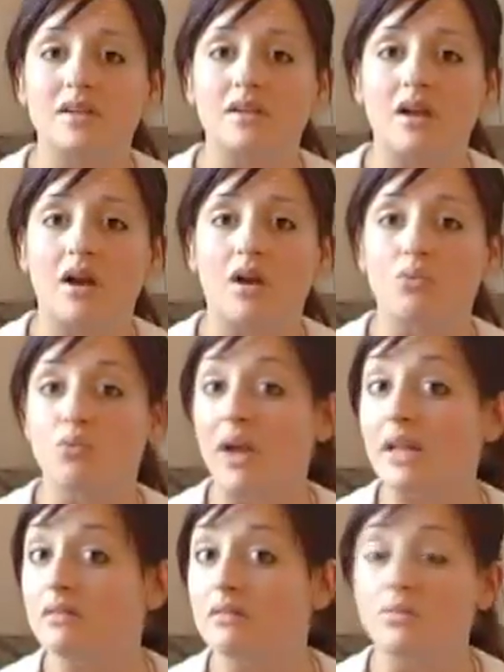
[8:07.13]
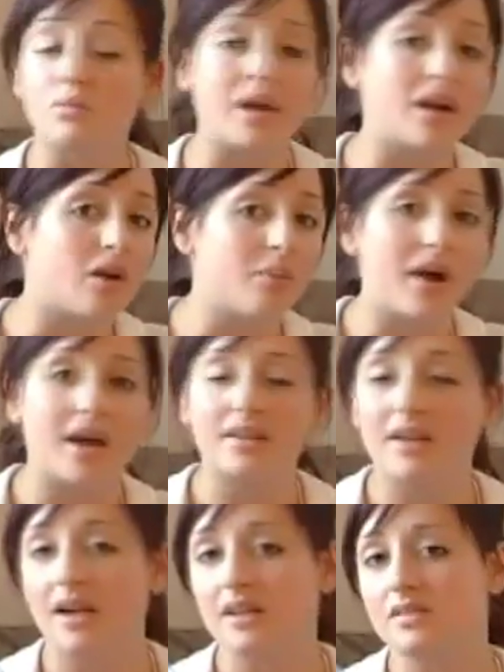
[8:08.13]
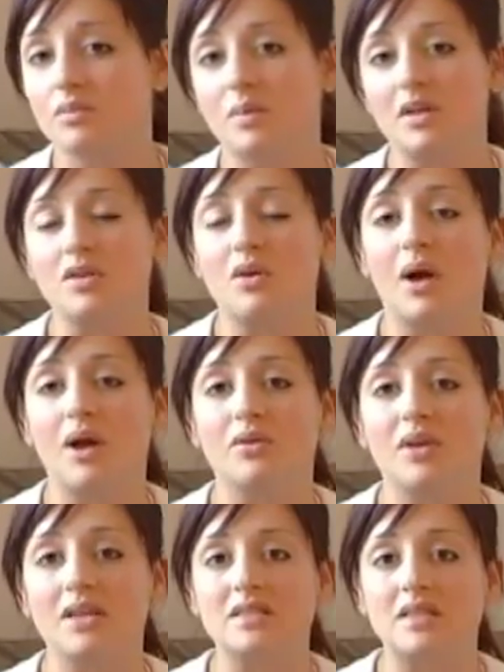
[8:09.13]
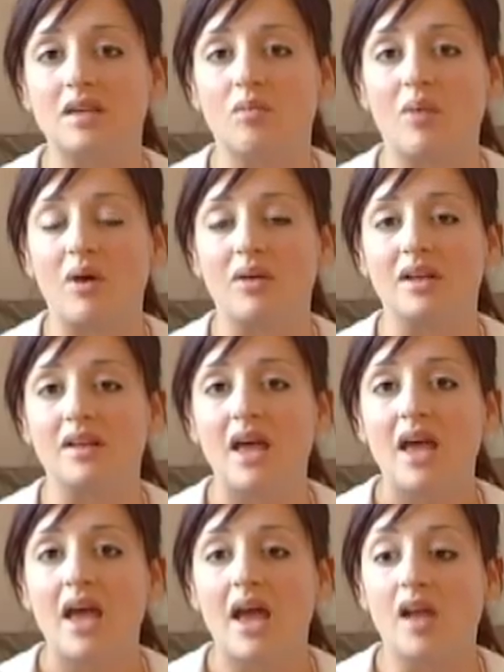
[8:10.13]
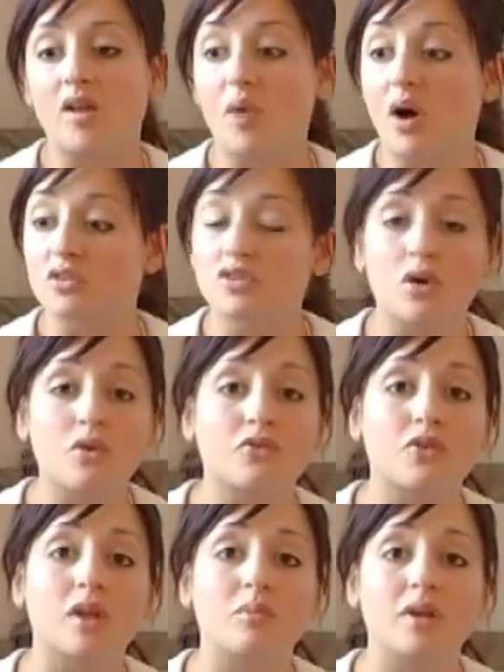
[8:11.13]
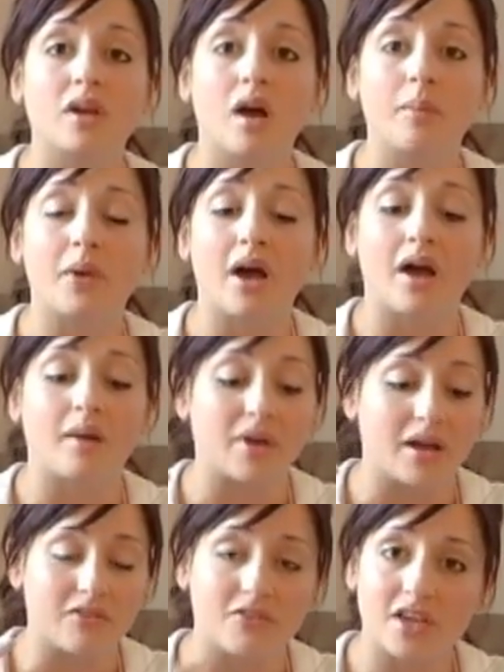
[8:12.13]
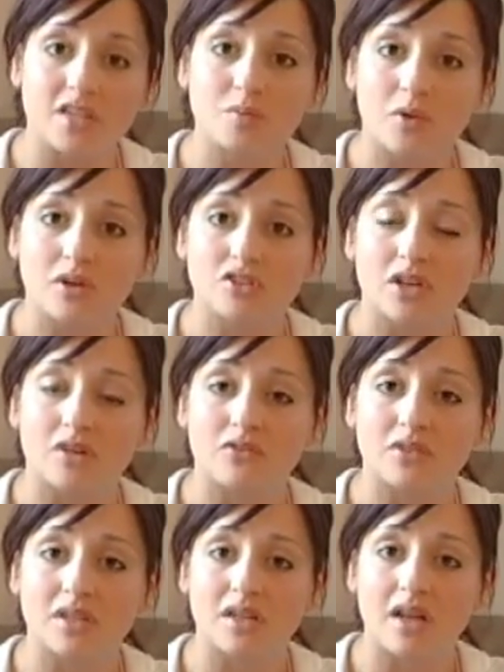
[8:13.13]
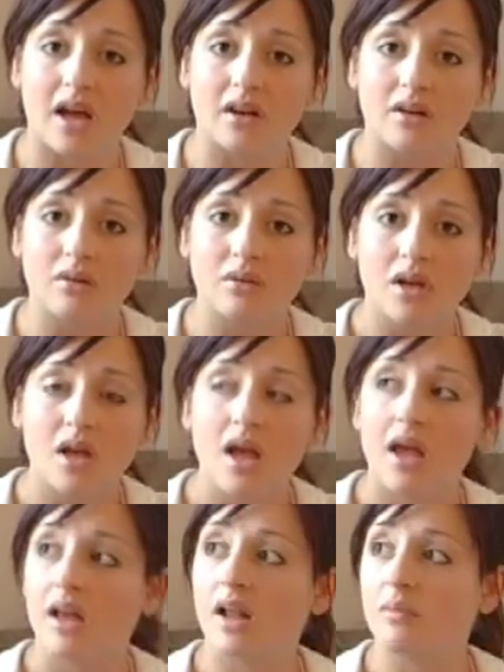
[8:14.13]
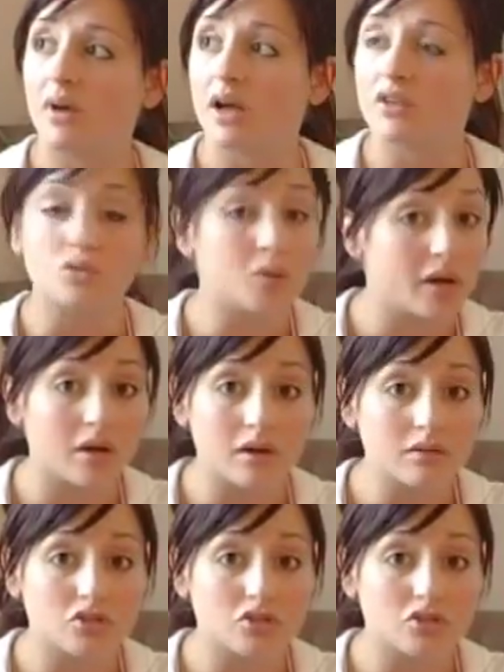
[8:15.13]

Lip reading: and rate our podcast. We want to know how you guys think about it. And also friend me up. I'm on Facebook, Jennifer DiDonato, and I'm on Twitter,